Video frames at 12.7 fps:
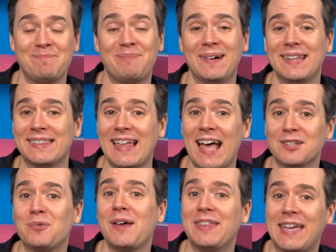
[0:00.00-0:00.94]
but that's
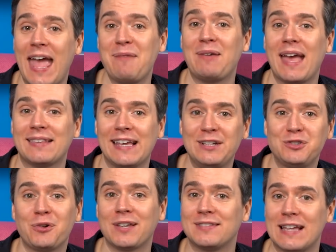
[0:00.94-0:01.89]
where the game gets
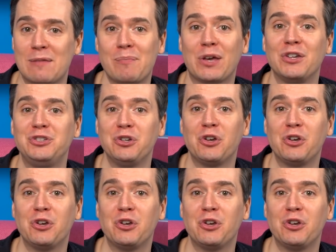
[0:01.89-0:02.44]
interesting because you